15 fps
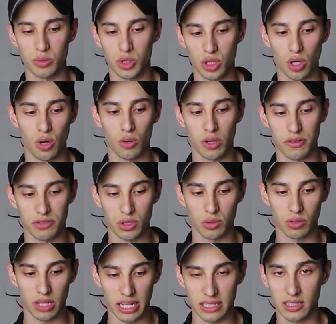So if you're
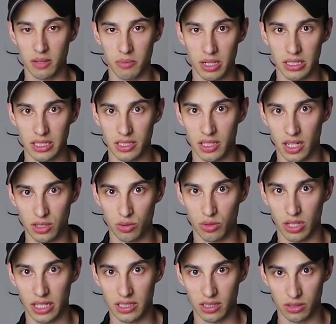doing legs on Monday, you're not doing
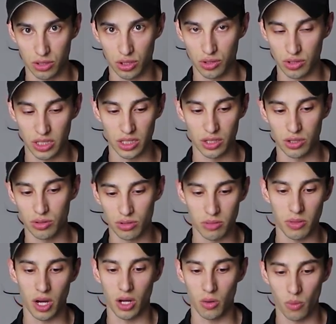legs on Tuesday, you're doing
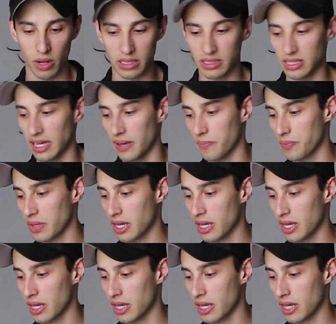them on Wednesday.